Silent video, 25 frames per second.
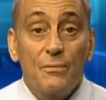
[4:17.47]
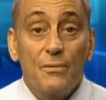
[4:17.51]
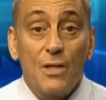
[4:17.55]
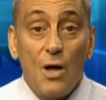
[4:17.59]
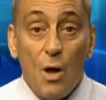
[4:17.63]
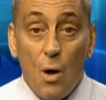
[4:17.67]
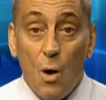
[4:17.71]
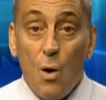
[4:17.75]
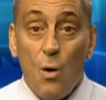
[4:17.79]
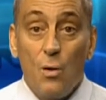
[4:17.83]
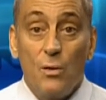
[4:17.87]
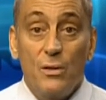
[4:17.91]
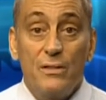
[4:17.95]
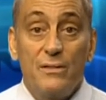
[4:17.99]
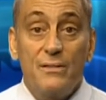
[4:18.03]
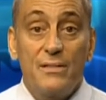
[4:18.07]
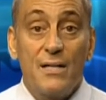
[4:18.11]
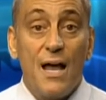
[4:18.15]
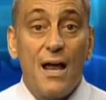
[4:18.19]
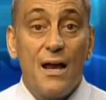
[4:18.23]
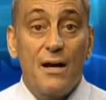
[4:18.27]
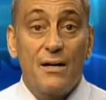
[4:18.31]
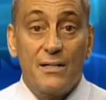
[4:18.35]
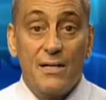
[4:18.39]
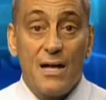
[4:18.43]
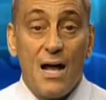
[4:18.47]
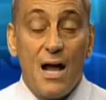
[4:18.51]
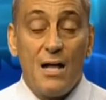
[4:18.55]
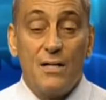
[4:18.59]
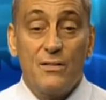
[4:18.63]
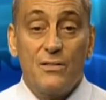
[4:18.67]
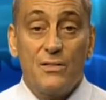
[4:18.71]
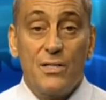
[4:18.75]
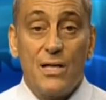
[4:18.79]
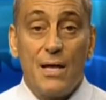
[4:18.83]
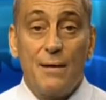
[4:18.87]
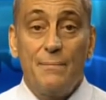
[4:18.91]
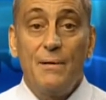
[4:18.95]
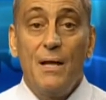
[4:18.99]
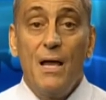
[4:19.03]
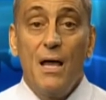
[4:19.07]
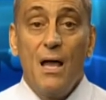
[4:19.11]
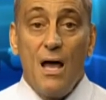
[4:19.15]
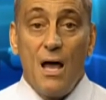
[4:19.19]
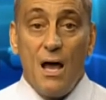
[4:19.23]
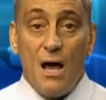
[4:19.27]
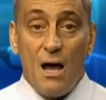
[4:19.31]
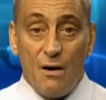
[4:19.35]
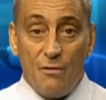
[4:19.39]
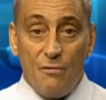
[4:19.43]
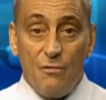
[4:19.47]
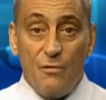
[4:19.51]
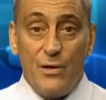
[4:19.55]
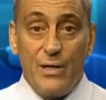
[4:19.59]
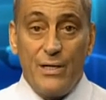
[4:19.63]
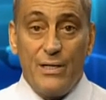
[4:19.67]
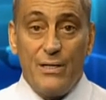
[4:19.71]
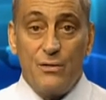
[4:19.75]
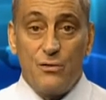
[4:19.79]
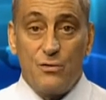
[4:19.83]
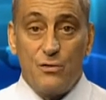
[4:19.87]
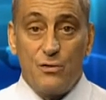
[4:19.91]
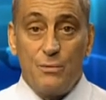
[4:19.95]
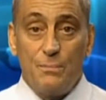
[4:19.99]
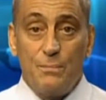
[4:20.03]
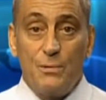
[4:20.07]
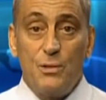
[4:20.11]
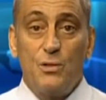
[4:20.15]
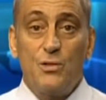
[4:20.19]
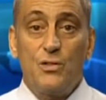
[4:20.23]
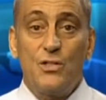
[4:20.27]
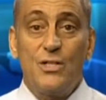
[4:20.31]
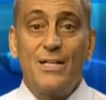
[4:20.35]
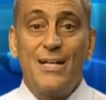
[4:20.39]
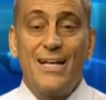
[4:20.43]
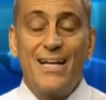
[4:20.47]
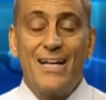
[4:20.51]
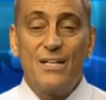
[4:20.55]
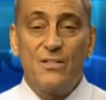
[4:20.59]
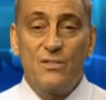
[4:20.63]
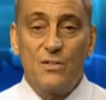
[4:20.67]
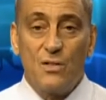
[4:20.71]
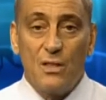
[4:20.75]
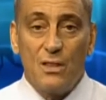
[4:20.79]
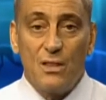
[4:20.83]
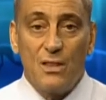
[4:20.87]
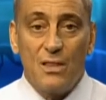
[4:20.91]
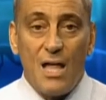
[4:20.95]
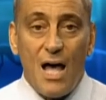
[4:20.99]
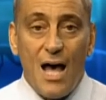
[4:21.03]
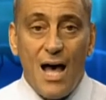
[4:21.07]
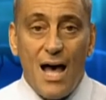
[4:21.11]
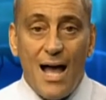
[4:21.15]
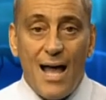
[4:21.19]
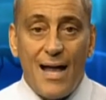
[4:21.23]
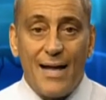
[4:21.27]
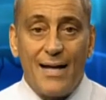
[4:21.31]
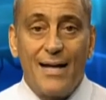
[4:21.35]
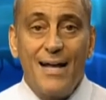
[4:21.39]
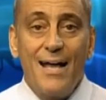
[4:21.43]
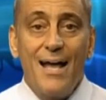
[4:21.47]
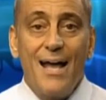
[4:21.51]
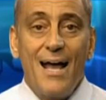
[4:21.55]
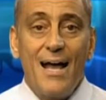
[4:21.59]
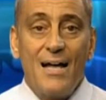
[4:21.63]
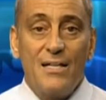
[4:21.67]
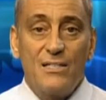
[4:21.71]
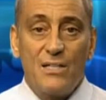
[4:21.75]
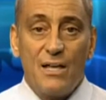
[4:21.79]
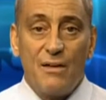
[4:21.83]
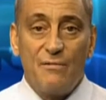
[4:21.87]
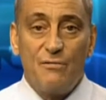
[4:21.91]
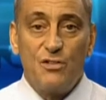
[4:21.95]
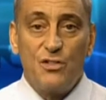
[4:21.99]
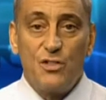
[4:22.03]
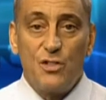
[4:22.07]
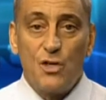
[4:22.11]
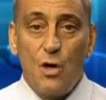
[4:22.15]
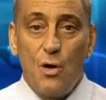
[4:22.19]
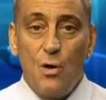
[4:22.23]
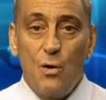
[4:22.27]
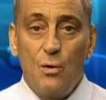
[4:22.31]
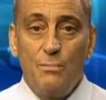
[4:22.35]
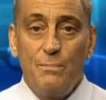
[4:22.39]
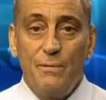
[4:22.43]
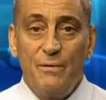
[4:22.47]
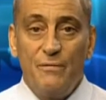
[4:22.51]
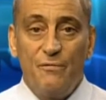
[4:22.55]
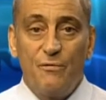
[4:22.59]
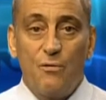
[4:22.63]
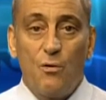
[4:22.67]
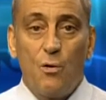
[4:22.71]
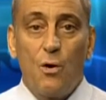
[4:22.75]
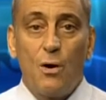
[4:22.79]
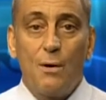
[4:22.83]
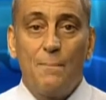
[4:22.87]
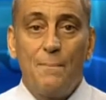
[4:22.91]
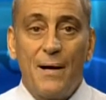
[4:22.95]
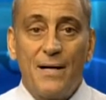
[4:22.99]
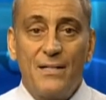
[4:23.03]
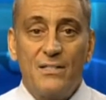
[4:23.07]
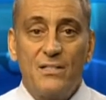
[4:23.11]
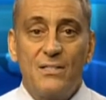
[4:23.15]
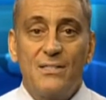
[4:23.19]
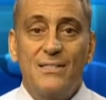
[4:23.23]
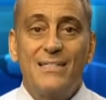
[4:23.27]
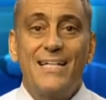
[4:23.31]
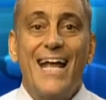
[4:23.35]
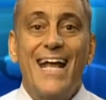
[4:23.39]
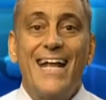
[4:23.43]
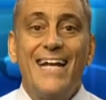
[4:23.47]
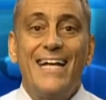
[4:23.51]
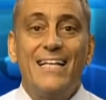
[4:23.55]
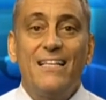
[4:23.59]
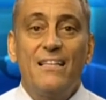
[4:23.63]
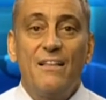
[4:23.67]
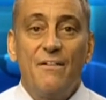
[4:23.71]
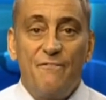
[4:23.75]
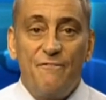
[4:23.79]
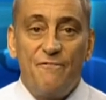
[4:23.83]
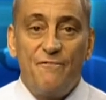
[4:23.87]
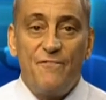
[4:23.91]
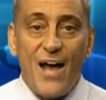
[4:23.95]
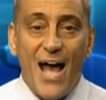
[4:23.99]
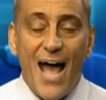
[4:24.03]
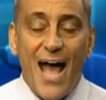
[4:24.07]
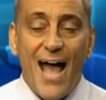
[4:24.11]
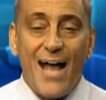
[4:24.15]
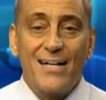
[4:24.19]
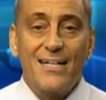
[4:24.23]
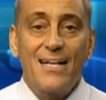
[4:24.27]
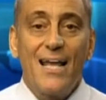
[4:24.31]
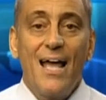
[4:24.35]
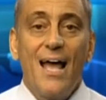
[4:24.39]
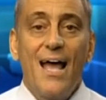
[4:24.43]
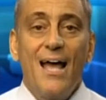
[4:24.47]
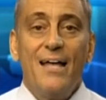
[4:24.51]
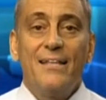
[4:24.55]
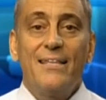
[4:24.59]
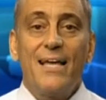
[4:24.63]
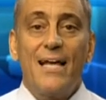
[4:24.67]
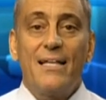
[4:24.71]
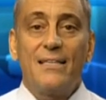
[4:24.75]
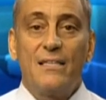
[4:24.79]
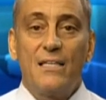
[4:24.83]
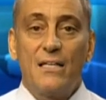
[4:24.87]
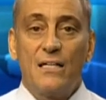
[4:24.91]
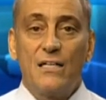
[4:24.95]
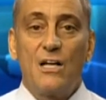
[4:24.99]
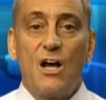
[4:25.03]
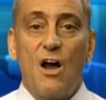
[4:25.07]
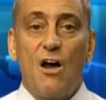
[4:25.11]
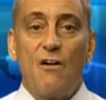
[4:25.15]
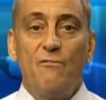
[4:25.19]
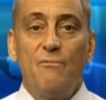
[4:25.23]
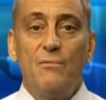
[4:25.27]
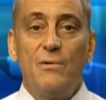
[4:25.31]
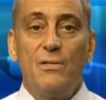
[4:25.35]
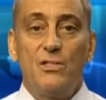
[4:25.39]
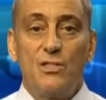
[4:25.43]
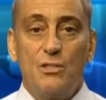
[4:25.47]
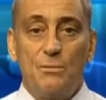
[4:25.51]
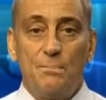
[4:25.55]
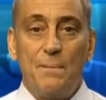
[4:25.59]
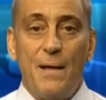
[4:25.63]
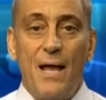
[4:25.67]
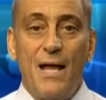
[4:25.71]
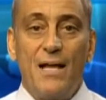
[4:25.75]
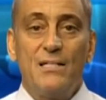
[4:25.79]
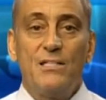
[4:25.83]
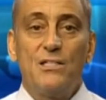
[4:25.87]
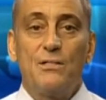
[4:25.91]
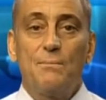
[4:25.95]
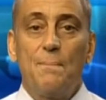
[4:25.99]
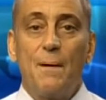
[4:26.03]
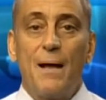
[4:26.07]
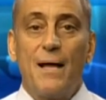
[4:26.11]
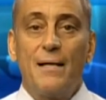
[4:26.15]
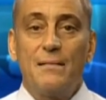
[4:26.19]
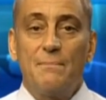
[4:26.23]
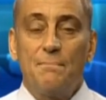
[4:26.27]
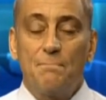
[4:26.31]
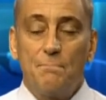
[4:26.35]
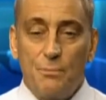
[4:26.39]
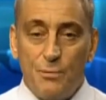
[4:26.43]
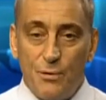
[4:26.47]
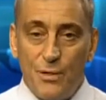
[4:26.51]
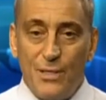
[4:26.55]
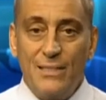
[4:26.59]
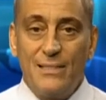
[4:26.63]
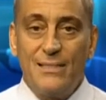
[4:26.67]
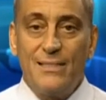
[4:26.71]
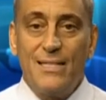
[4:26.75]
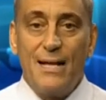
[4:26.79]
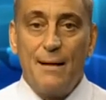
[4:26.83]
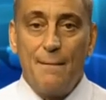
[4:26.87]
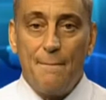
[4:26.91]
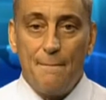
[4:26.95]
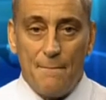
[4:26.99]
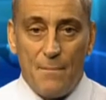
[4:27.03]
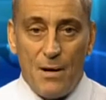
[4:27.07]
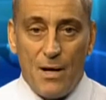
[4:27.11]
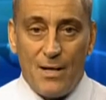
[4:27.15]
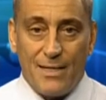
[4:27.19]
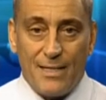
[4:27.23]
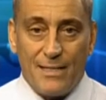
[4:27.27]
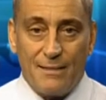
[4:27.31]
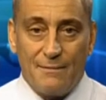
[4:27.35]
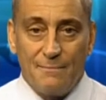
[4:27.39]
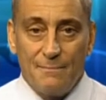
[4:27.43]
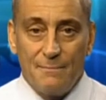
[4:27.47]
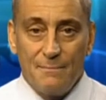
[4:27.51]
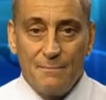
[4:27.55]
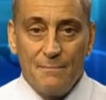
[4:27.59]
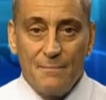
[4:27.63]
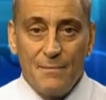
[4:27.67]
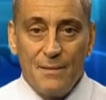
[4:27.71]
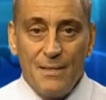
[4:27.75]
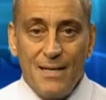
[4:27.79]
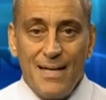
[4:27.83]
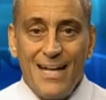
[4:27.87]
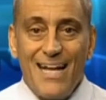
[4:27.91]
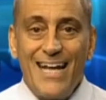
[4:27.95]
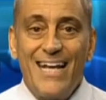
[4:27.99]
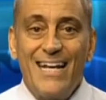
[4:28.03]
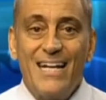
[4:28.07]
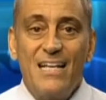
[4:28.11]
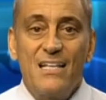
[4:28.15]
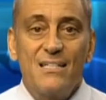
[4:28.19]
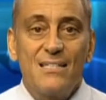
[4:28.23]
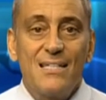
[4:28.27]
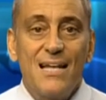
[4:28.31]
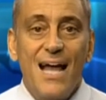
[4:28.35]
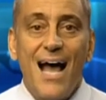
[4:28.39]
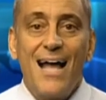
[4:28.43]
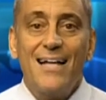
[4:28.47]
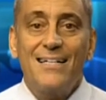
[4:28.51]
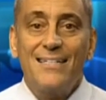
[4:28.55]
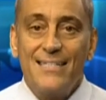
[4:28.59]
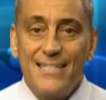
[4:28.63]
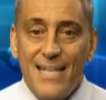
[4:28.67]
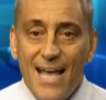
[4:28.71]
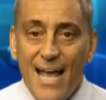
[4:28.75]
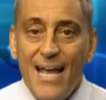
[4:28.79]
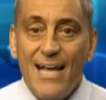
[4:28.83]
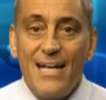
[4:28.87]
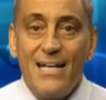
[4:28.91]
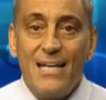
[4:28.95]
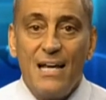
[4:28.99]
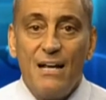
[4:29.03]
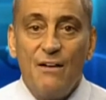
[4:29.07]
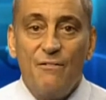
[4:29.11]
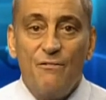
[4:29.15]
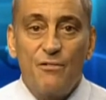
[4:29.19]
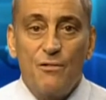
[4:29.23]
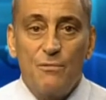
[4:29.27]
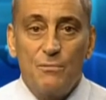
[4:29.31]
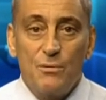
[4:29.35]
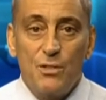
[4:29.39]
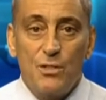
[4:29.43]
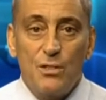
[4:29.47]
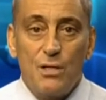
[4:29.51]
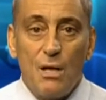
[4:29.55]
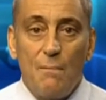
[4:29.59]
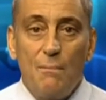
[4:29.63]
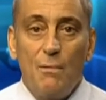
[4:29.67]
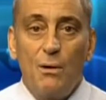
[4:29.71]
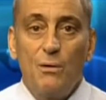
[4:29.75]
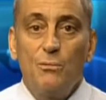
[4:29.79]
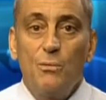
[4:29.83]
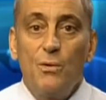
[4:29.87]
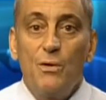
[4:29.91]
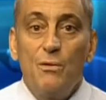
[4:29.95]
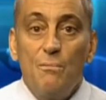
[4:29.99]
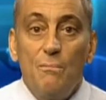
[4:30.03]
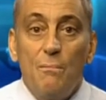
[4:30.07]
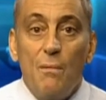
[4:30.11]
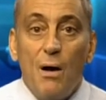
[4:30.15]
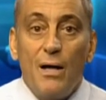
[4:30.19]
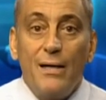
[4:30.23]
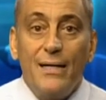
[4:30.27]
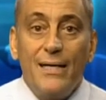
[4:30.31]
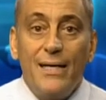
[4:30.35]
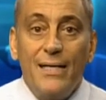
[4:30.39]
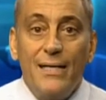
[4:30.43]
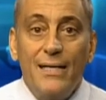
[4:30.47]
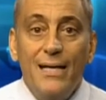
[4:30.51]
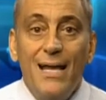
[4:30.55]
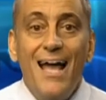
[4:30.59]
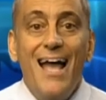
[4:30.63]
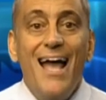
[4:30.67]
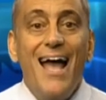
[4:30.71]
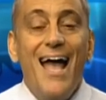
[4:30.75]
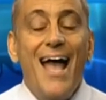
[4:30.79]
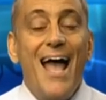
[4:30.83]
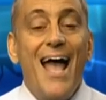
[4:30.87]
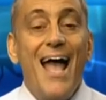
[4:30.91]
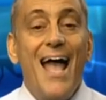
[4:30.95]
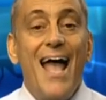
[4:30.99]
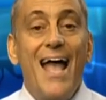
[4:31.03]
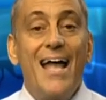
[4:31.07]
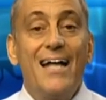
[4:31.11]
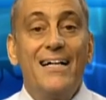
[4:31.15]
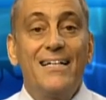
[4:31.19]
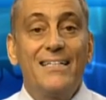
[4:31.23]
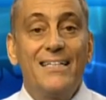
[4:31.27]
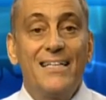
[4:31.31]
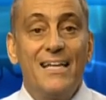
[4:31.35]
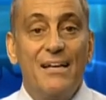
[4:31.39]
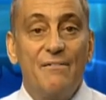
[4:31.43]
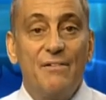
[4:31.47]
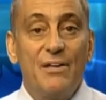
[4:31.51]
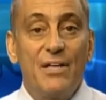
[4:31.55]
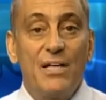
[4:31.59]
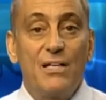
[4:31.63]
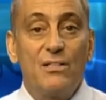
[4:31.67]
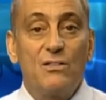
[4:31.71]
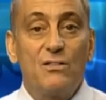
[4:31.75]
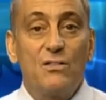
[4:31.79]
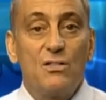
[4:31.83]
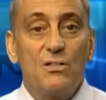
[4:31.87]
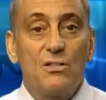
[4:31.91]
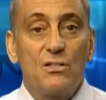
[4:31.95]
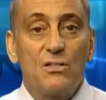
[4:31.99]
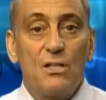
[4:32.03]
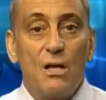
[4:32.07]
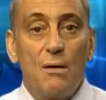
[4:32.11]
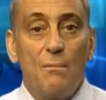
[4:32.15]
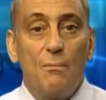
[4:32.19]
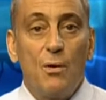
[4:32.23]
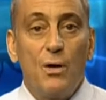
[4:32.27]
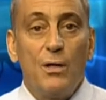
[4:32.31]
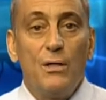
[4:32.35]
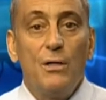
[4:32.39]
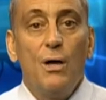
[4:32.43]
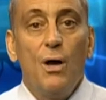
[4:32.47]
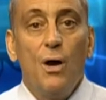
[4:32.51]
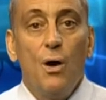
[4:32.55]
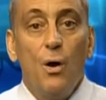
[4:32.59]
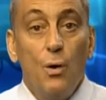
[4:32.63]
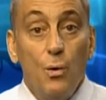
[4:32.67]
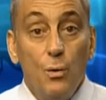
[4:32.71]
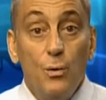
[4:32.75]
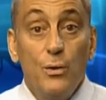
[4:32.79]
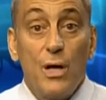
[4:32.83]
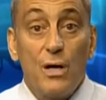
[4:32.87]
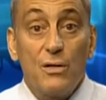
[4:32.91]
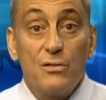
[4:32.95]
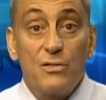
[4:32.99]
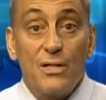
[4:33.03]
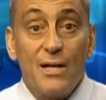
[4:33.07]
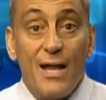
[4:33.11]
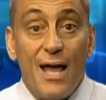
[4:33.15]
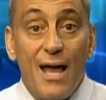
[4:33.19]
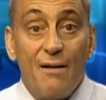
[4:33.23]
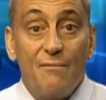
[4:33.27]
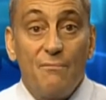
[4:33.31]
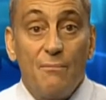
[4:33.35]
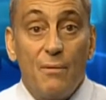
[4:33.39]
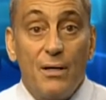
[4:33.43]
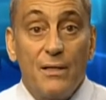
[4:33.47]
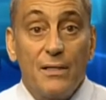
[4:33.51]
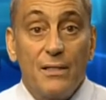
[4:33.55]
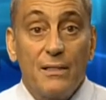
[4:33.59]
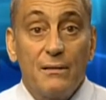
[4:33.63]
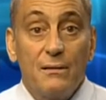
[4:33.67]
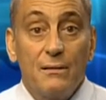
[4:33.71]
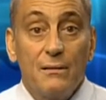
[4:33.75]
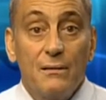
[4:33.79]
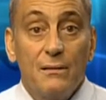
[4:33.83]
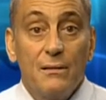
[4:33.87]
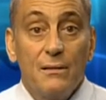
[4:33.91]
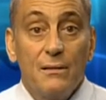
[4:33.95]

The whole entire concept of redistribution is a lie, as I've shown before, by stating the fact that the government spends by printing money. It is not taking from someone with money and giving it to someone who doesn't have money.